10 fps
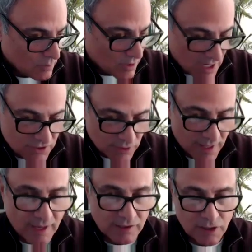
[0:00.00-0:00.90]
good. So
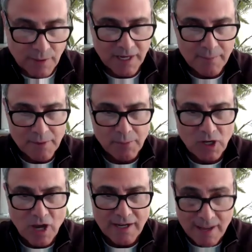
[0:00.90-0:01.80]
you can pick up the book
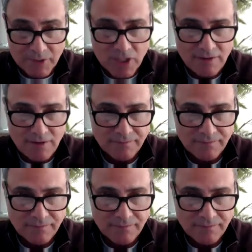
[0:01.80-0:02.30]
on Amazon?